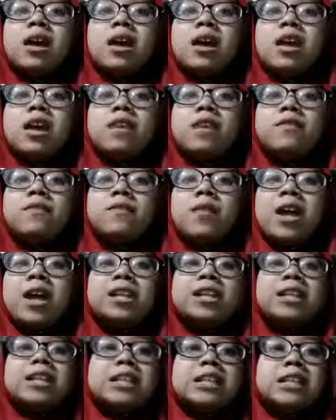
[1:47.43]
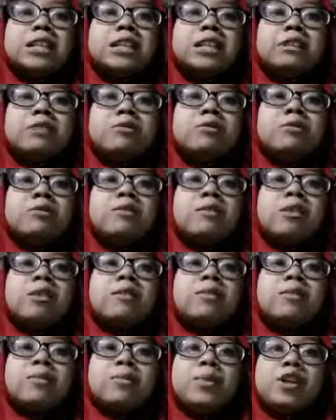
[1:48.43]
invited new
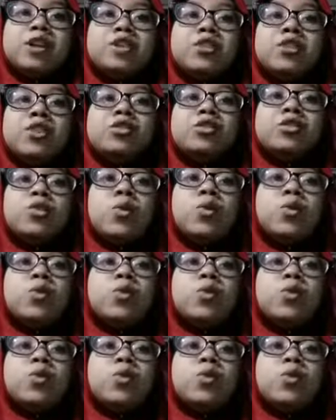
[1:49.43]
Britons